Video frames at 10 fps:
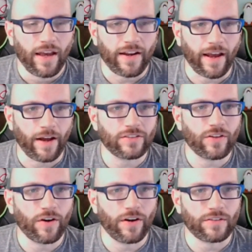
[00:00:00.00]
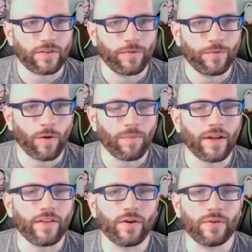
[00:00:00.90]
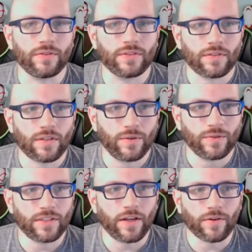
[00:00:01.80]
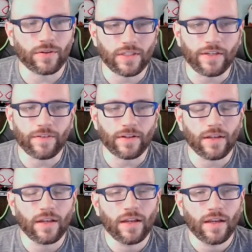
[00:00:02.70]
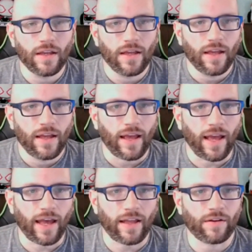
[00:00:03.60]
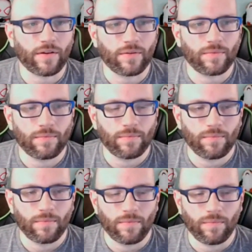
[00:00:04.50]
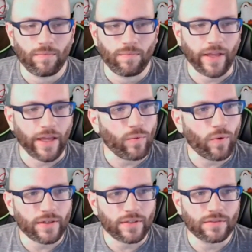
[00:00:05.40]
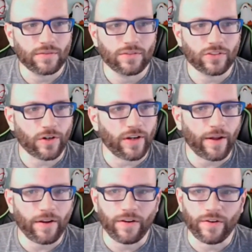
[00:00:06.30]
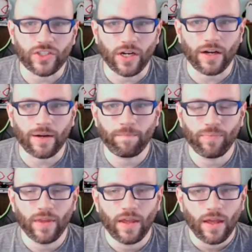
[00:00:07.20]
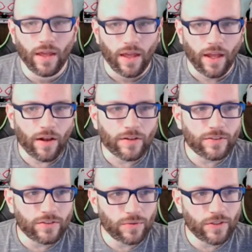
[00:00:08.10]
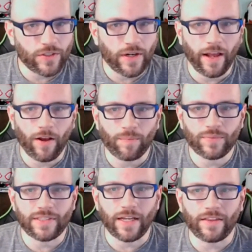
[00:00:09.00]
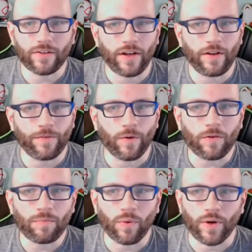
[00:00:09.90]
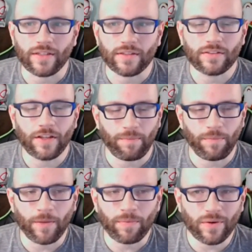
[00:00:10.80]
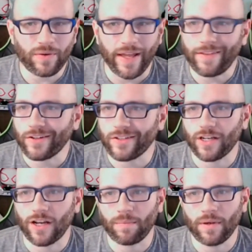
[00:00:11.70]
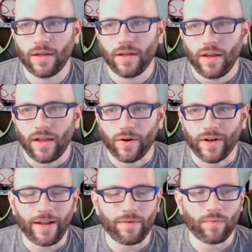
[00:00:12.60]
how to start forming those skills even at day one starting out at a new job. And I also just want to try to help set the right focal point so that people don't hate their job or hate